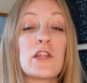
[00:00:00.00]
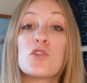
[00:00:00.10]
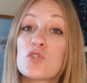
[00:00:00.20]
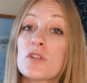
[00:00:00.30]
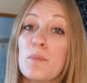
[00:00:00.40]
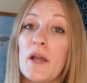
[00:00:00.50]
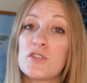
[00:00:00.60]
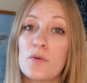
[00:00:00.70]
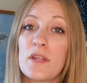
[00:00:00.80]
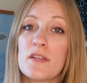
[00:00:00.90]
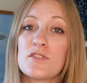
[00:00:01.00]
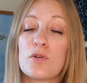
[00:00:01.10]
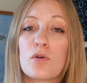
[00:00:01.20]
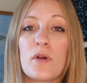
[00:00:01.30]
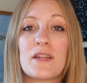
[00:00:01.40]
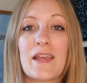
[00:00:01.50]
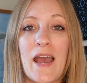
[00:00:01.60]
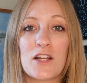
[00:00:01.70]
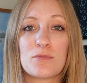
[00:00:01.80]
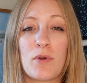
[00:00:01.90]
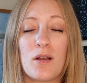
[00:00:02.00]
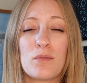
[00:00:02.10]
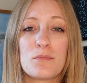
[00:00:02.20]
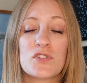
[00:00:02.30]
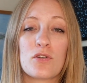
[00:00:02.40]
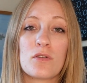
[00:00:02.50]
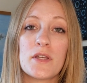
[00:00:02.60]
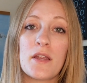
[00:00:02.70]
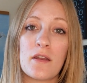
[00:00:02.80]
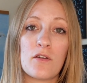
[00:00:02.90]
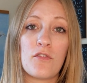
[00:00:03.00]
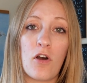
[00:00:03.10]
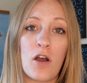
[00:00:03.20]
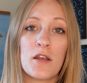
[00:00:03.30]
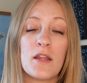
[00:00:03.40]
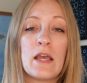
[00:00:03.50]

And usually by doing this, you're going to catch problems early enough on